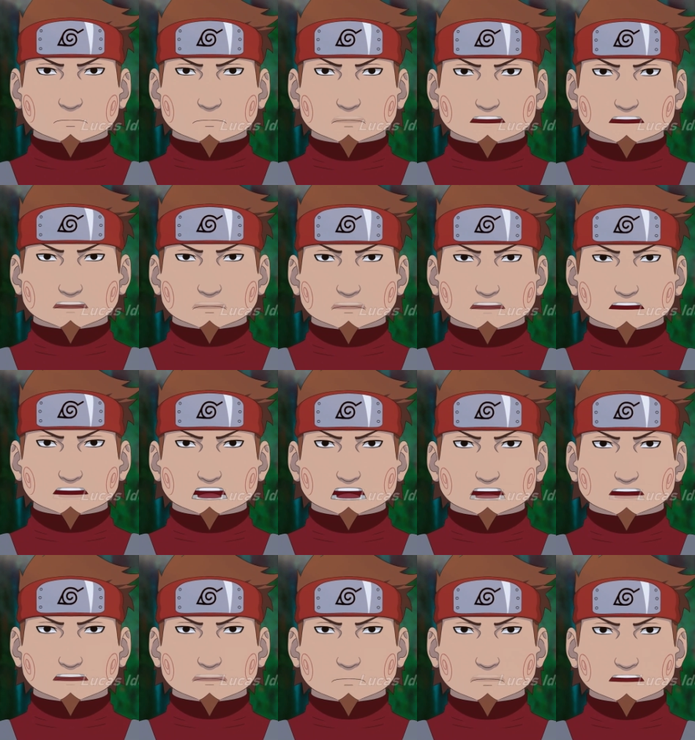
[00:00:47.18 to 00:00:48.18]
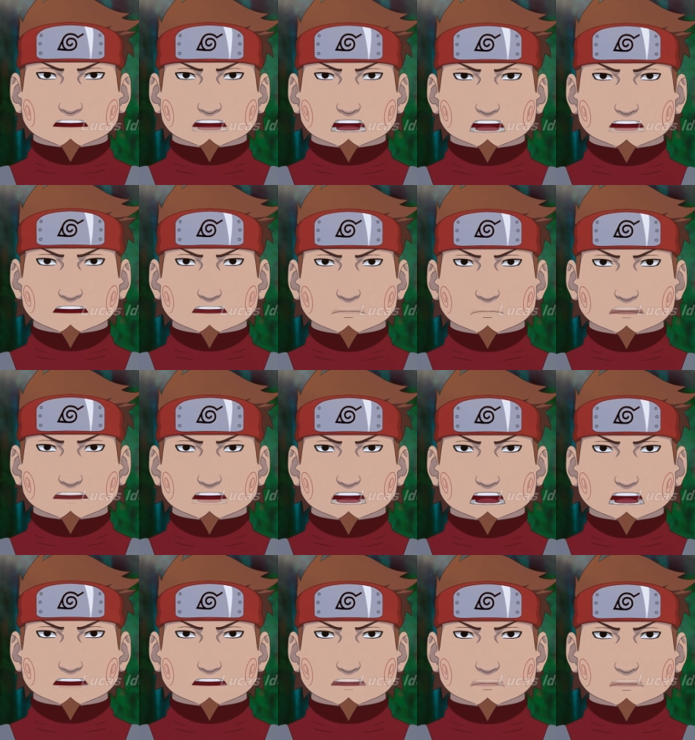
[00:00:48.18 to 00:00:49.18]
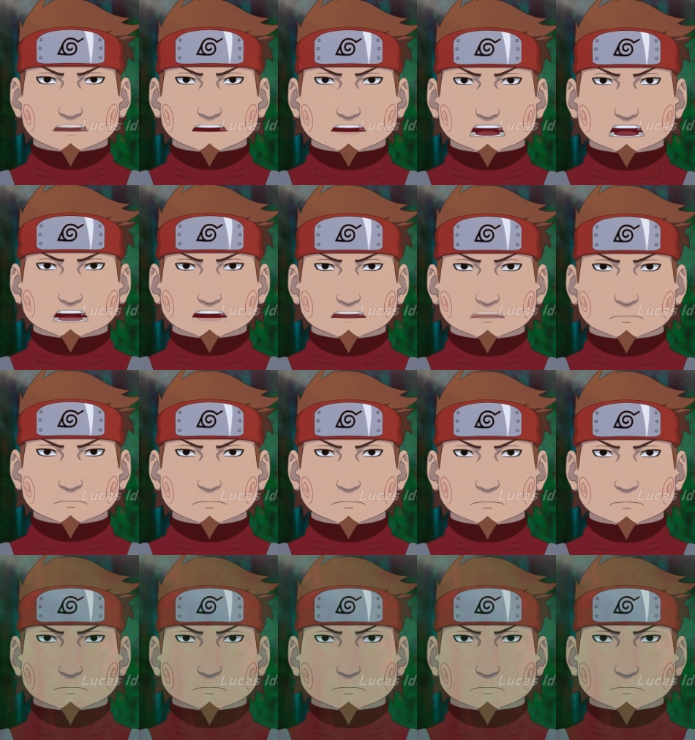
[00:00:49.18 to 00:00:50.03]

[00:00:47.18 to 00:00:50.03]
Are they gonna bring Master Asuma back to life?